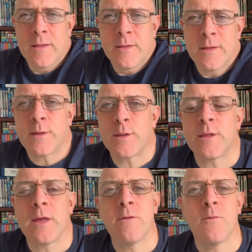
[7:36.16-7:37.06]
There's a
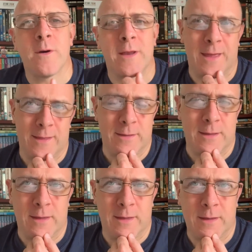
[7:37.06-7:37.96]
scene where
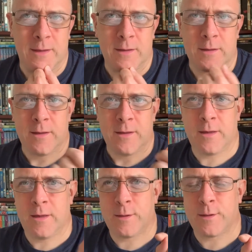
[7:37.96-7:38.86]
Indy
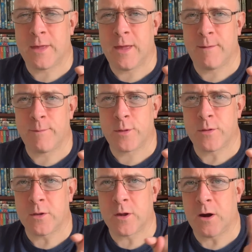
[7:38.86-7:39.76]
escapes
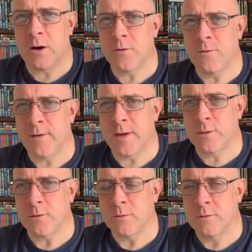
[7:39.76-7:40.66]
the cargo
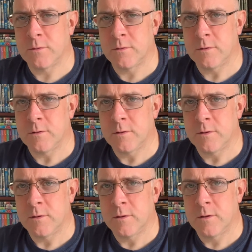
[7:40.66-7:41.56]
vessel
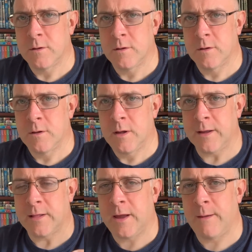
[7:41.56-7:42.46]

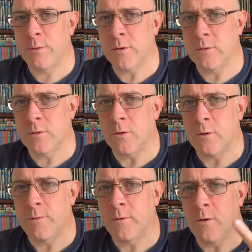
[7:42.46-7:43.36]
and climbs on
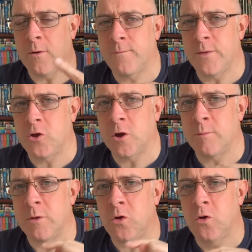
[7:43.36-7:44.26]
top of the
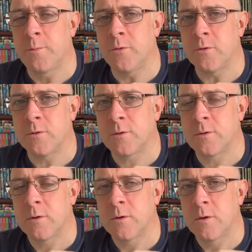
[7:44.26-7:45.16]
German U-boat,
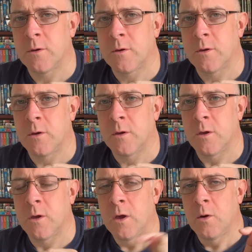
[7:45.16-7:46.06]

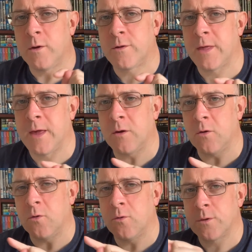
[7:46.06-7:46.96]
which then
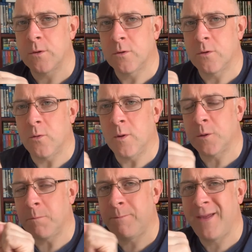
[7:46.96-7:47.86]
goes to
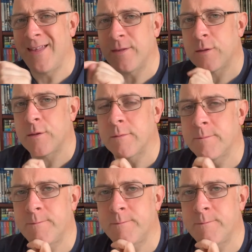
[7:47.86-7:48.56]
its base.